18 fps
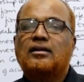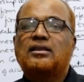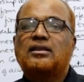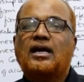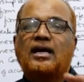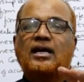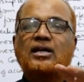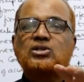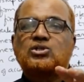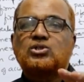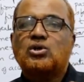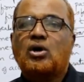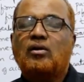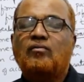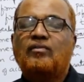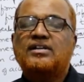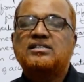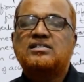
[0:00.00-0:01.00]
the
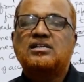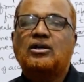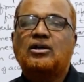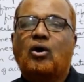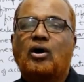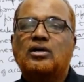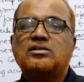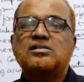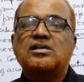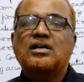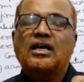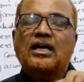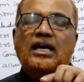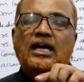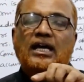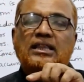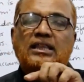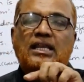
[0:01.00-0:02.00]
insolvency loss
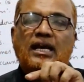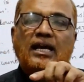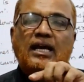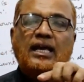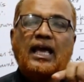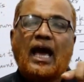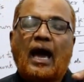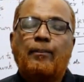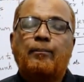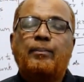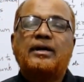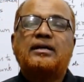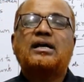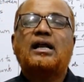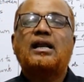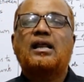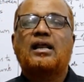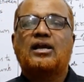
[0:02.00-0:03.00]
in the
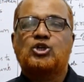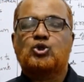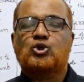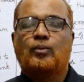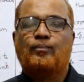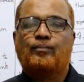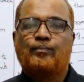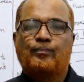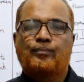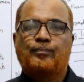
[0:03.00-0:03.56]
capital ratio.